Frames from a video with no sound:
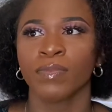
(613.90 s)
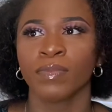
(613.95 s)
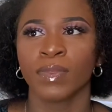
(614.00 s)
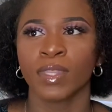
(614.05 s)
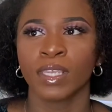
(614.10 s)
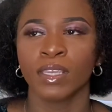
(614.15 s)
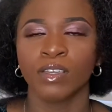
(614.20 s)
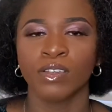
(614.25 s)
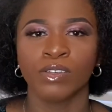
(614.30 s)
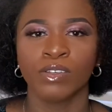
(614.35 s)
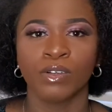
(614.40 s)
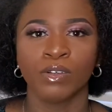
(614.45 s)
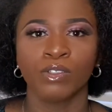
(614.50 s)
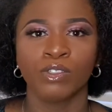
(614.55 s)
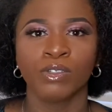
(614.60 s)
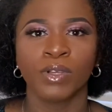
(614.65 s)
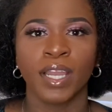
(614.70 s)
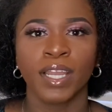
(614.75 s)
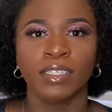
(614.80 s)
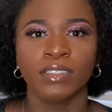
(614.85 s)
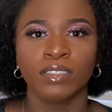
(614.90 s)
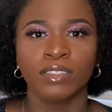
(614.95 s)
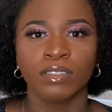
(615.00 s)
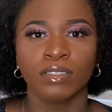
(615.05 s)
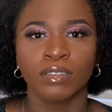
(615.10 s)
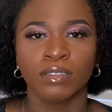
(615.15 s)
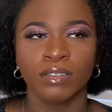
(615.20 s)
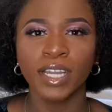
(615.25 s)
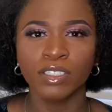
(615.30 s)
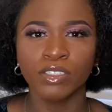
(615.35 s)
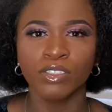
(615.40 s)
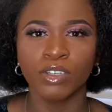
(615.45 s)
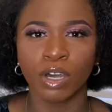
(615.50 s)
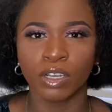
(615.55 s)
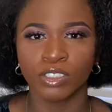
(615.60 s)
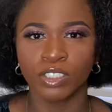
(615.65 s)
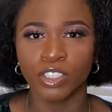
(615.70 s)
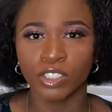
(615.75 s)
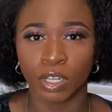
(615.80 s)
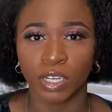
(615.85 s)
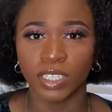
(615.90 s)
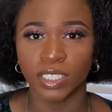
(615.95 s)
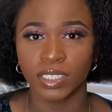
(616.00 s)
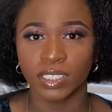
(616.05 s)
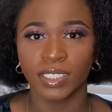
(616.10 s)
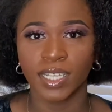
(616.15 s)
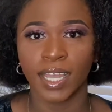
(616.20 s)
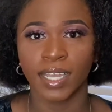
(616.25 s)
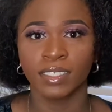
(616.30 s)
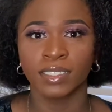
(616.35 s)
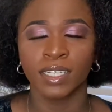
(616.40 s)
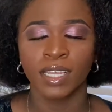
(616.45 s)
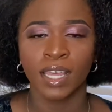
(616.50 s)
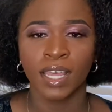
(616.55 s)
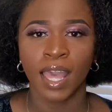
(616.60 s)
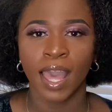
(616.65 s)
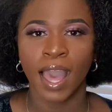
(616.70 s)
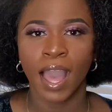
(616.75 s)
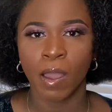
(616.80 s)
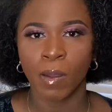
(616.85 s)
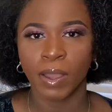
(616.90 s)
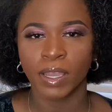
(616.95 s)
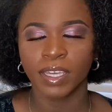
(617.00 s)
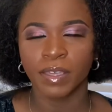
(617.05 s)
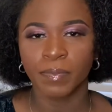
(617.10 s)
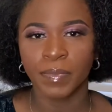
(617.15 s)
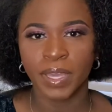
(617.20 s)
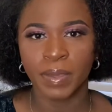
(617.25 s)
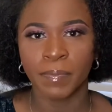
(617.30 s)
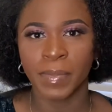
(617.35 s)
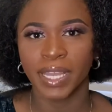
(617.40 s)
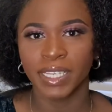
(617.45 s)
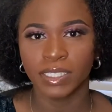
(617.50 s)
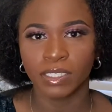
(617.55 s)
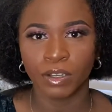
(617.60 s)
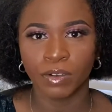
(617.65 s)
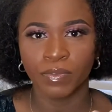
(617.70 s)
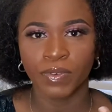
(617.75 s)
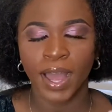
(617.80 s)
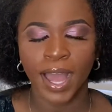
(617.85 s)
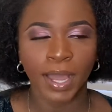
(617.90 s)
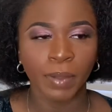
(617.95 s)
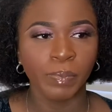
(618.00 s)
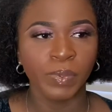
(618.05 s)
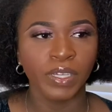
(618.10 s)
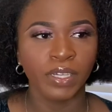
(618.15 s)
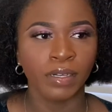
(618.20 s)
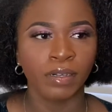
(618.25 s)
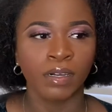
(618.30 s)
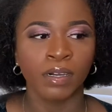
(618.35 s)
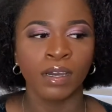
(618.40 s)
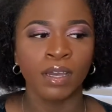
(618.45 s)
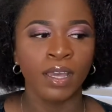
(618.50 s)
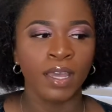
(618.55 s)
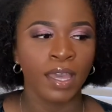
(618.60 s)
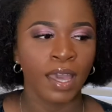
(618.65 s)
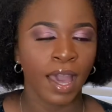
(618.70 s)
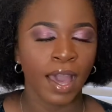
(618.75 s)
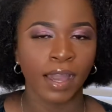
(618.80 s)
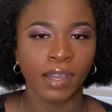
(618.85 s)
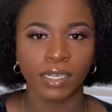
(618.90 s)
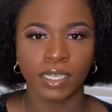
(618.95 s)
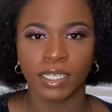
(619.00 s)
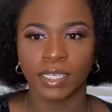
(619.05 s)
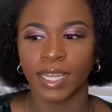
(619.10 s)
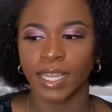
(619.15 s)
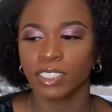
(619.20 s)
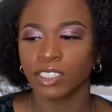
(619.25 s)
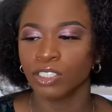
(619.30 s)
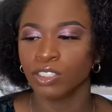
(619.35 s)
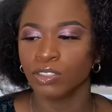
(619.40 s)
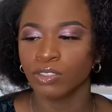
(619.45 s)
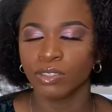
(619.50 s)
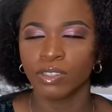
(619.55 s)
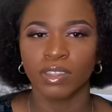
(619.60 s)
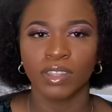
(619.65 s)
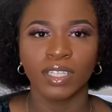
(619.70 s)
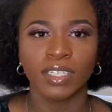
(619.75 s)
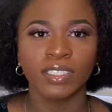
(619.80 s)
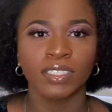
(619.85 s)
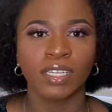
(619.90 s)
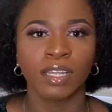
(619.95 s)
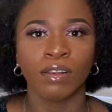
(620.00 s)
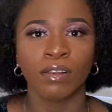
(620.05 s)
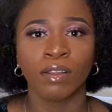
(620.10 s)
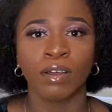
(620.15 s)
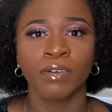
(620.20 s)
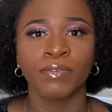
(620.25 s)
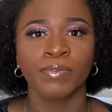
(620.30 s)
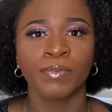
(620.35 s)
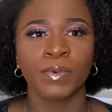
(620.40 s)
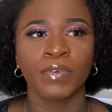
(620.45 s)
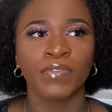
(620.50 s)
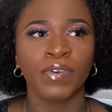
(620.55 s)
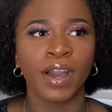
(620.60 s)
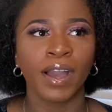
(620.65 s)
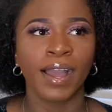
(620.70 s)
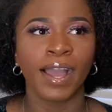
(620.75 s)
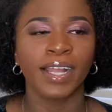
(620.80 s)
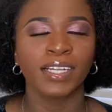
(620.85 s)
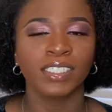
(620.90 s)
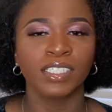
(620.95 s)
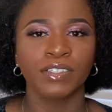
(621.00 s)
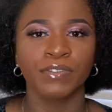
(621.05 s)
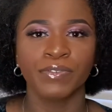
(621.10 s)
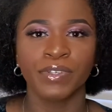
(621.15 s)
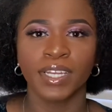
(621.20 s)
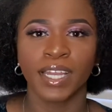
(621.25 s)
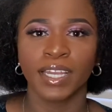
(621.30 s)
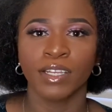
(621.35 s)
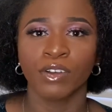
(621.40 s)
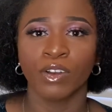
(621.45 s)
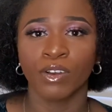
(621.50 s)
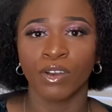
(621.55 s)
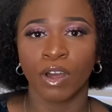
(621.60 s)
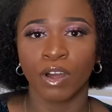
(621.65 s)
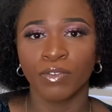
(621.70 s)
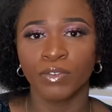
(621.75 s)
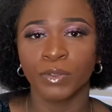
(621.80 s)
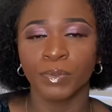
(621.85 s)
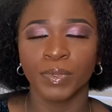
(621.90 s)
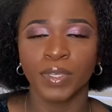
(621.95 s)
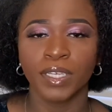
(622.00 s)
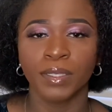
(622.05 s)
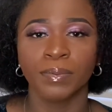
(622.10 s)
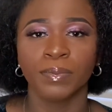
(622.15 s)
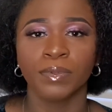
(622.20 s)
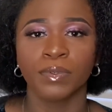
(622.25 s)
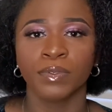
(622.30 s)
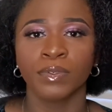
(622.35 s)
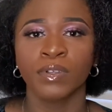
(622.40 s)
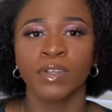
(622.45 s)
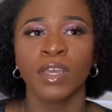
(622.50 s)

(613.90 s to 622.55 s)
you know, trying to just understand how I can make myself happier, how I can actually do the things I love without actually relying on other people.